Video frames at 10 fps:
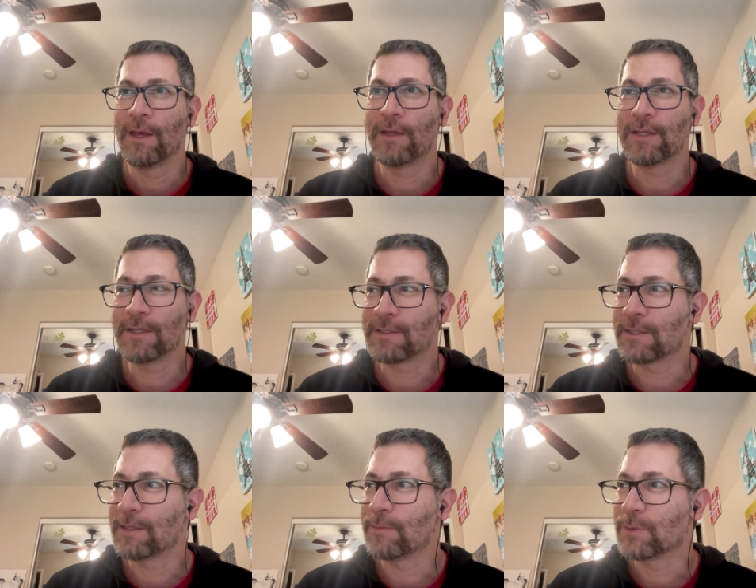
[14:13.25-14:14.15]
it
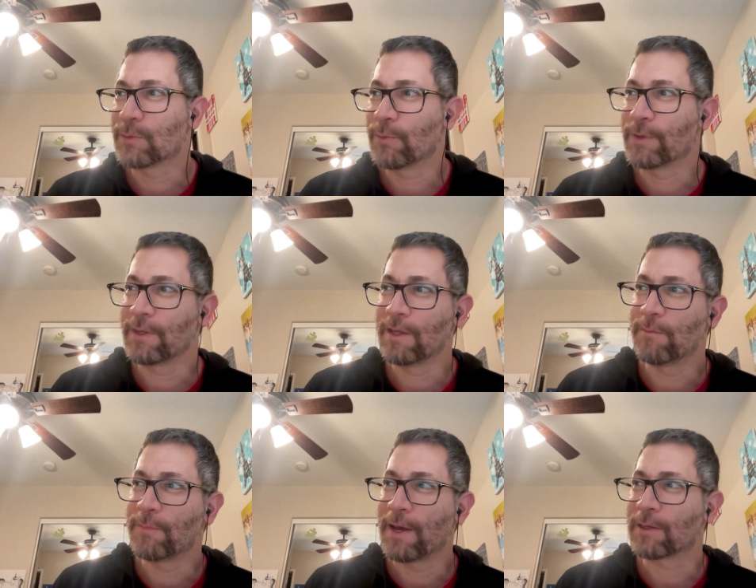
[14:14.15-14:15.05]
seems with the
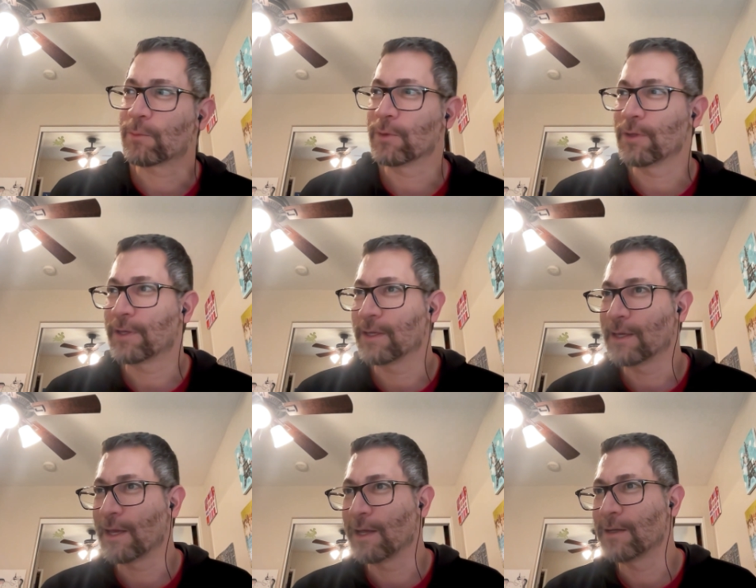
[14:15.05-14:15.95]
impact we're looking
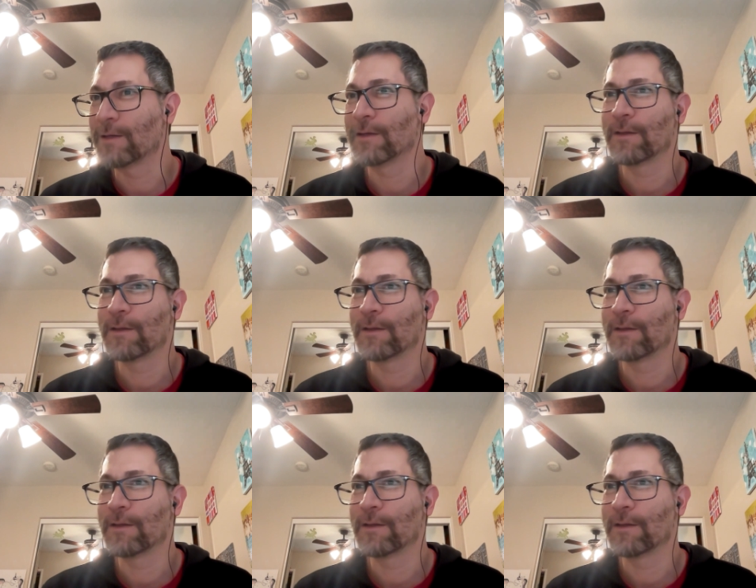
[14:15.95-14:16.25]
at,